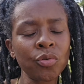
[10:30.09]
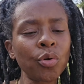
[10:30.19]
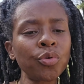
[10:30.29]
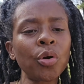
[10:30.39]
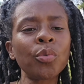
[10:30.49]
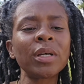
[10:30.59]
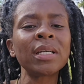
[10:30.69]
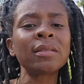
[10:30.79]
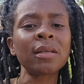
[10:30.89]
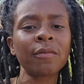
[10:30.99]
You don't know what
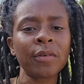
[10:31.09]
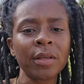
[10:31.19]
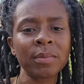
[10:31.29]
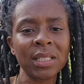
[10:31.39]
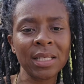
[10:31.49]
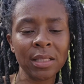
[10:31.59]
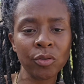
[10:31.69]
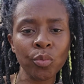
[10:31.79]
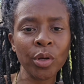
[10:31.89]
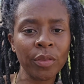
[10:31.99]
it took for them to get
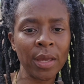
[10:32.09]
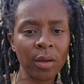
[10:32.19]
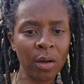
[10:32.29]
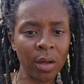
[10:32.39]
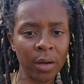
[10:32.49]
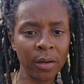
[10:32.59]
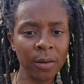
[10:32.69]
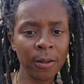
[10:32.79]
to where they are.